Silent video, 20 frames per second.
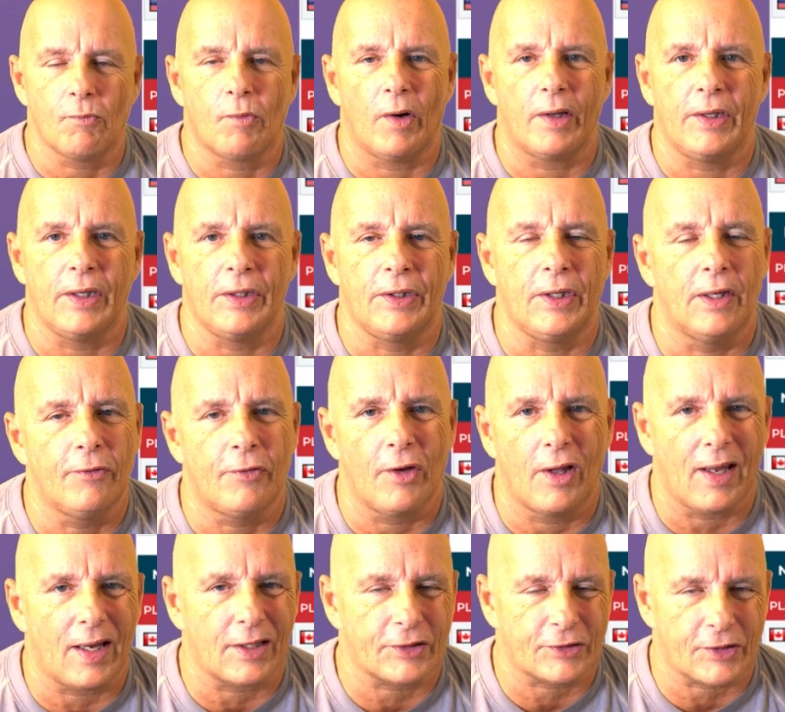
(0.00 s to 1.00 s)
what they did the
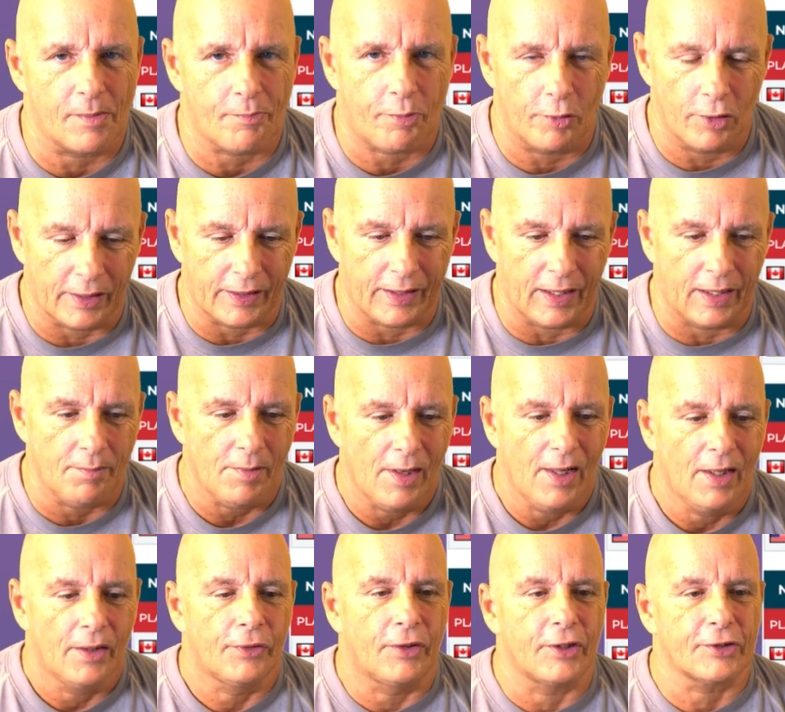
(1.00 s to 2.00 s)
last couple of games.
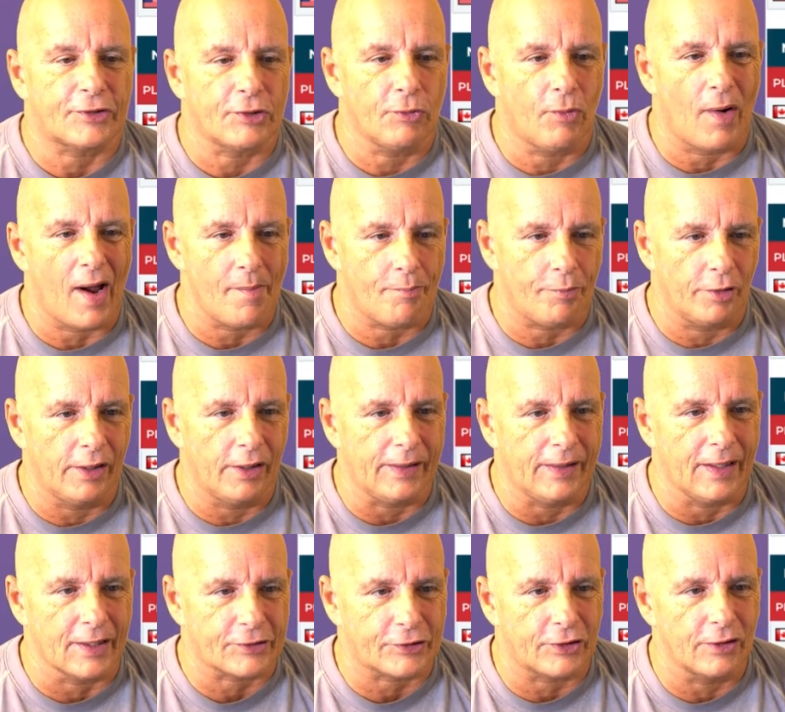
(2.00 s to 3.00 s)
This is what happened
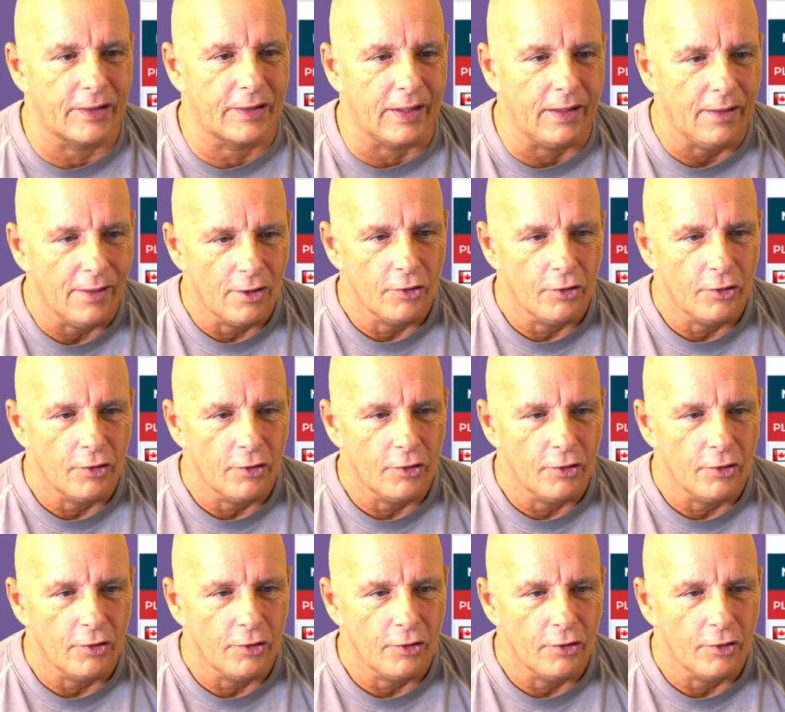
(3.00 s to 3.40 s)
yesterday.